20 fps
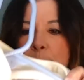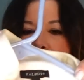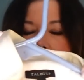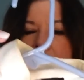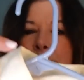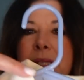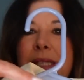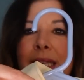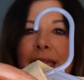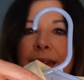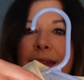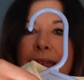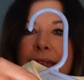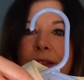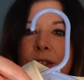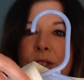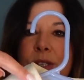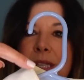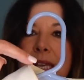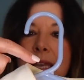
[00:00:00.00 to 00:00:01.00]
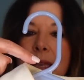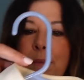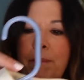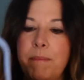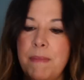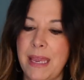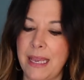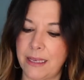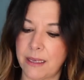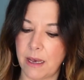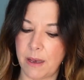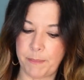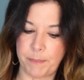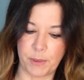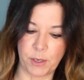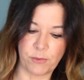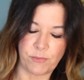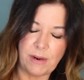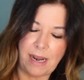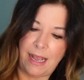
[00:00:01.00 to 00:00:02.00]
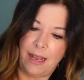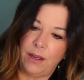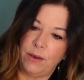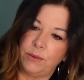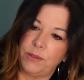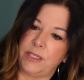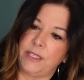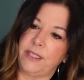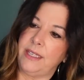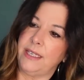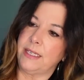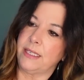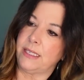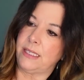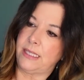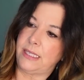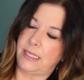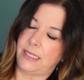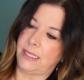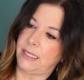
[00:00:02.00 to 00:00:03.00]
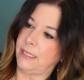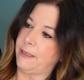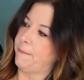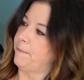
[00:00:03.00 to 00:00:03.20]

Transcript: but I'm seeing that there's like makeup around this.